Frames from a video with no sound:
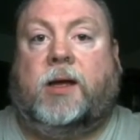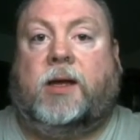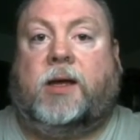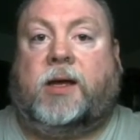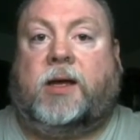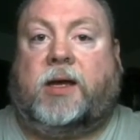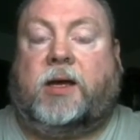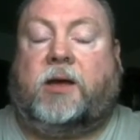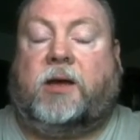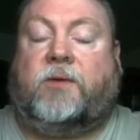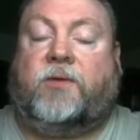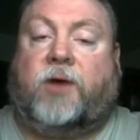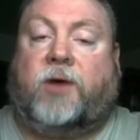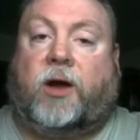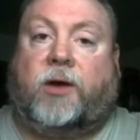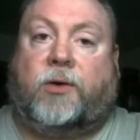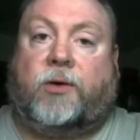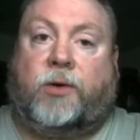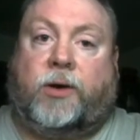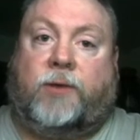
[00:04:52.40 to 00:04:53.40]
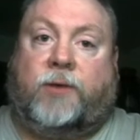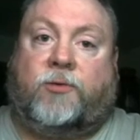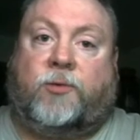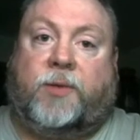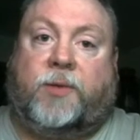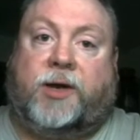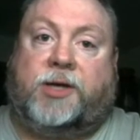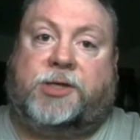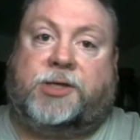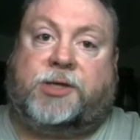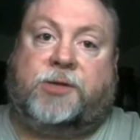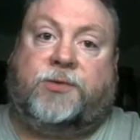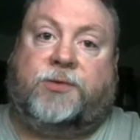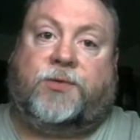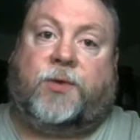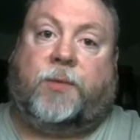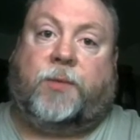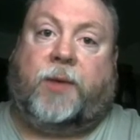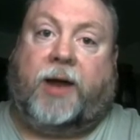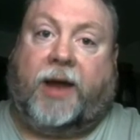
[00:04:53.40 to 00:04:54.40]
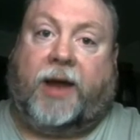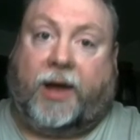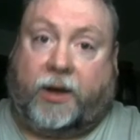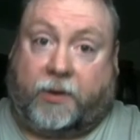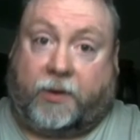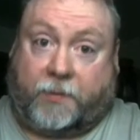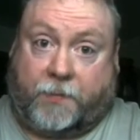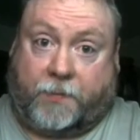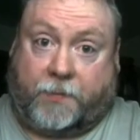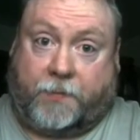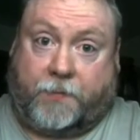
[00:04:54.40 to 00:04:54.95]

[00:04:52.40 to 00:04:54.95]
Eve got her information from Adam.